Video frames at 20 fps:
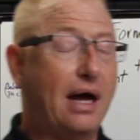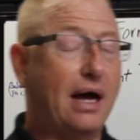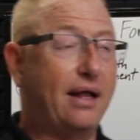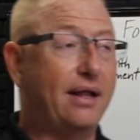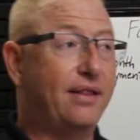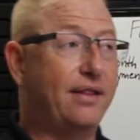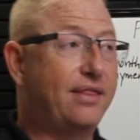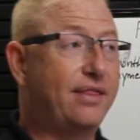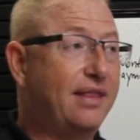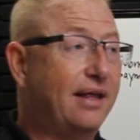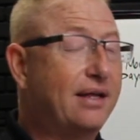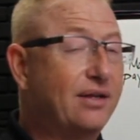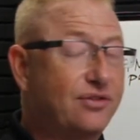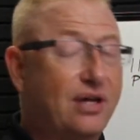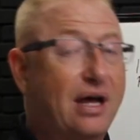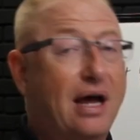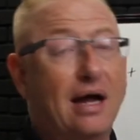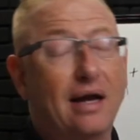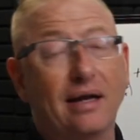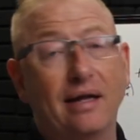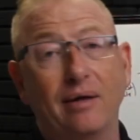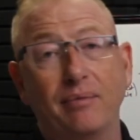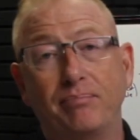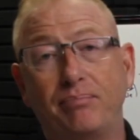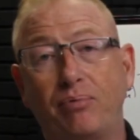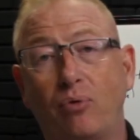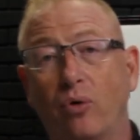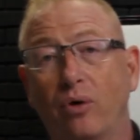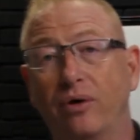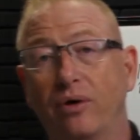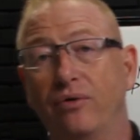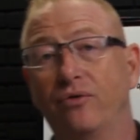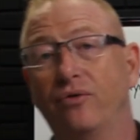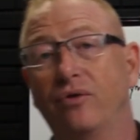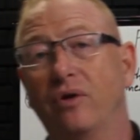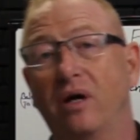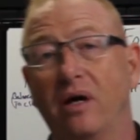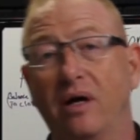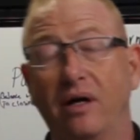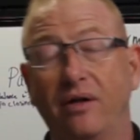I think it's highly
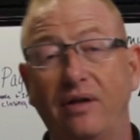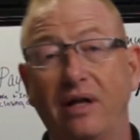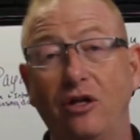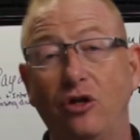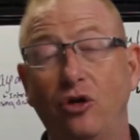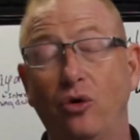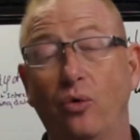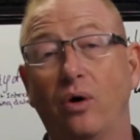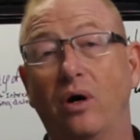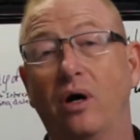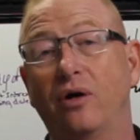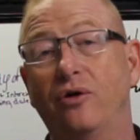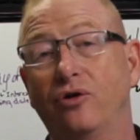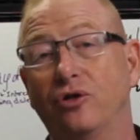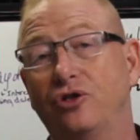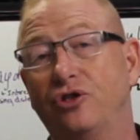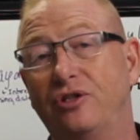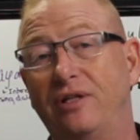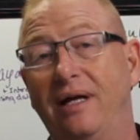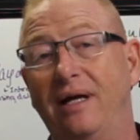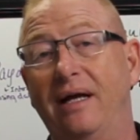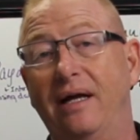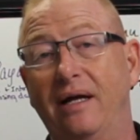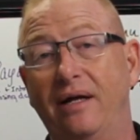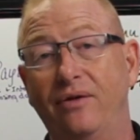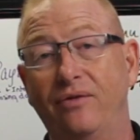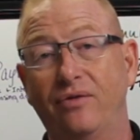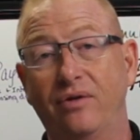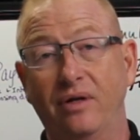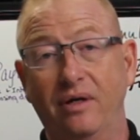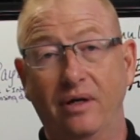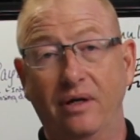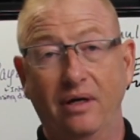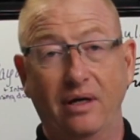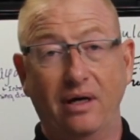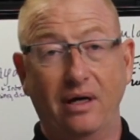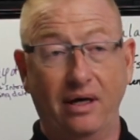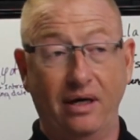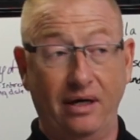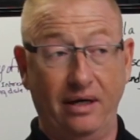important that you understand
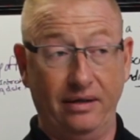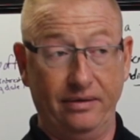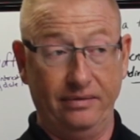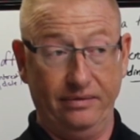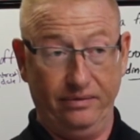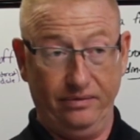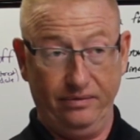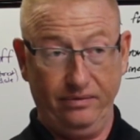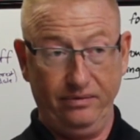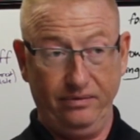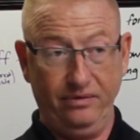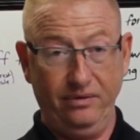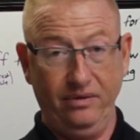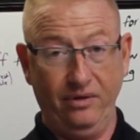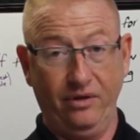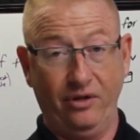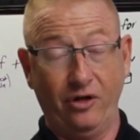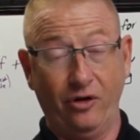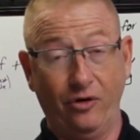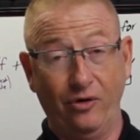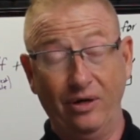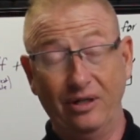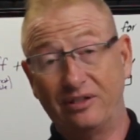there